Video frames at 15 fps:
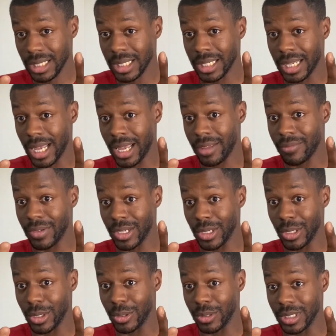That
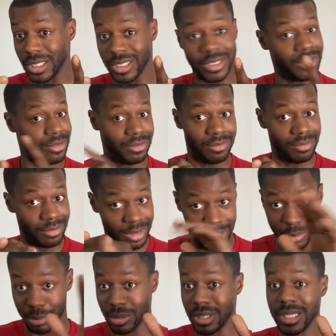video is
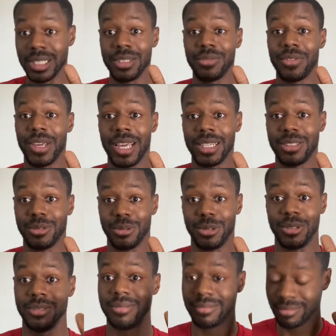completely factual.
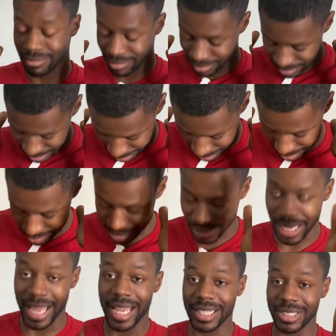It is
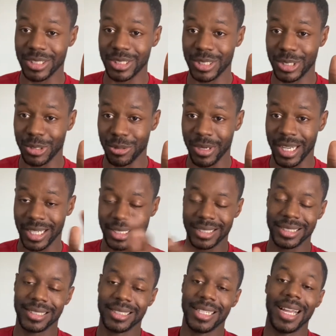actually correct.
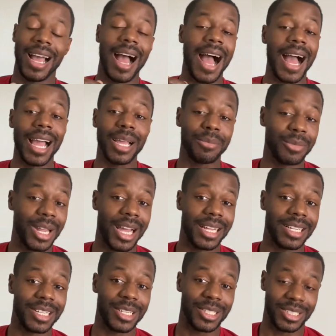I am not
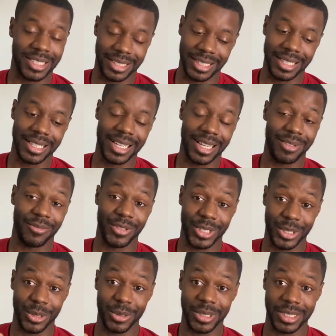here to say that
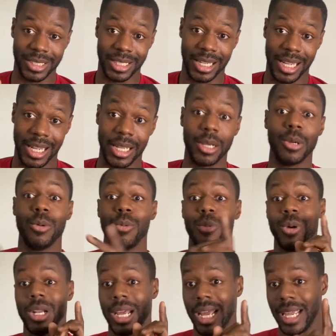video is a lie.
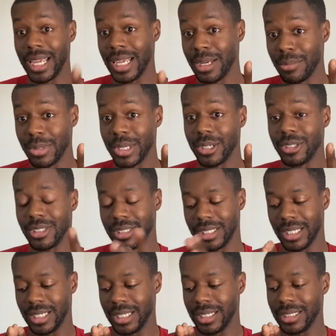What I am here to
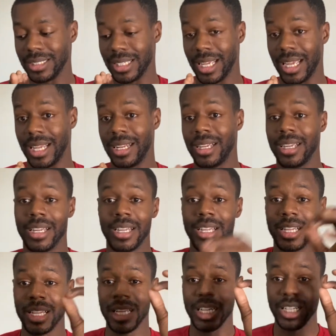say is that
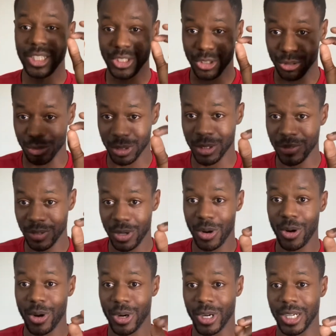drift
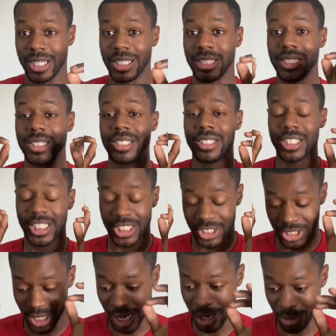car
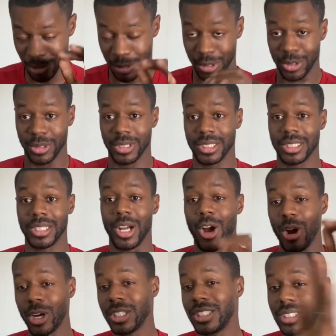gyros,
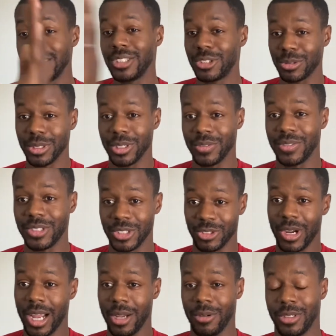RC drift
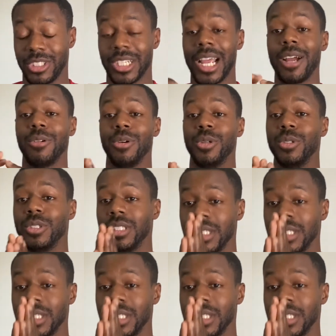gyros